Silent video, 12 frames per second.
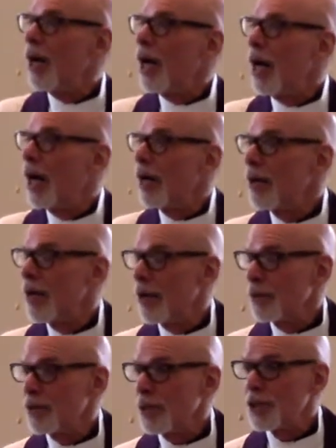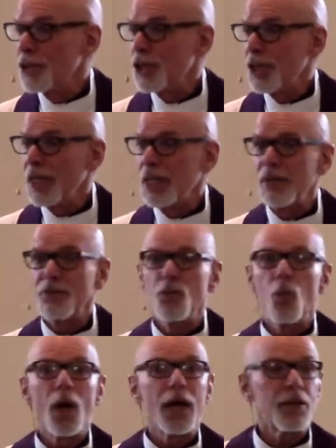uh, uh, achieved
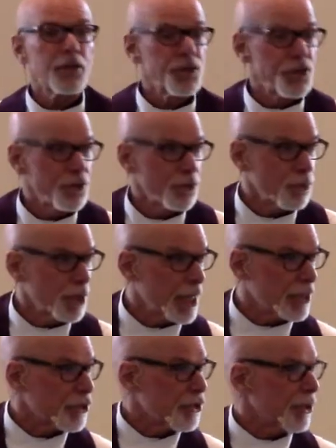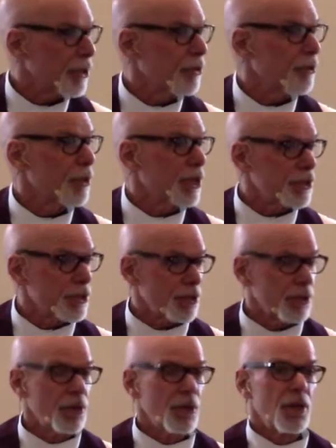went to the rich, and the rich
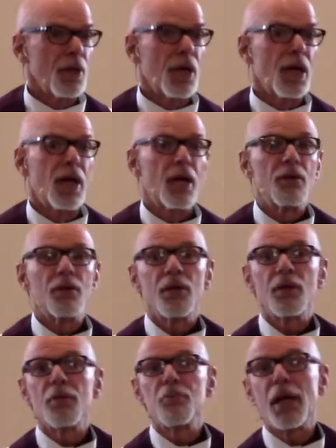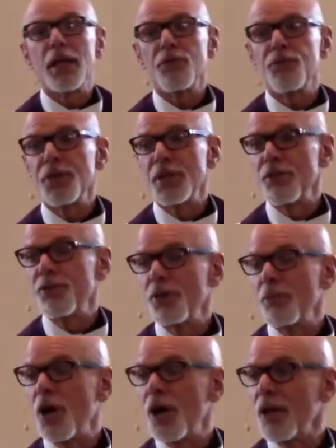uh, benefited
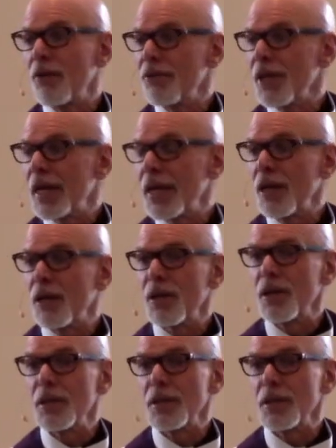from all that hard